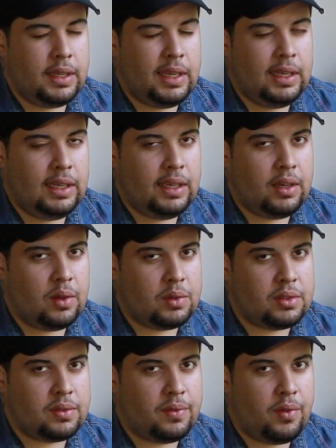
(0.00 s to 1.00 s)
the
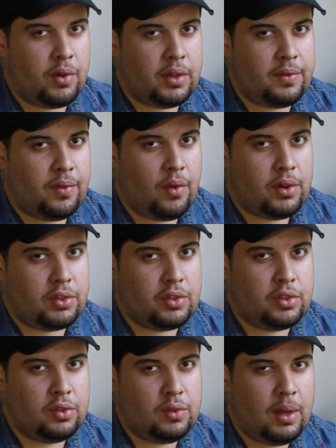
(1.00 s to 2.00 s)
Helios
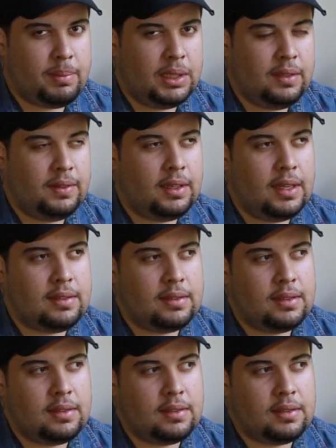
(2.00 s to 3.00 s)
44-2, I believe the
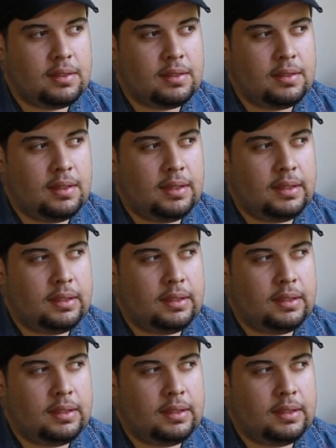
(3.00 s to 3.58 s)
lens is.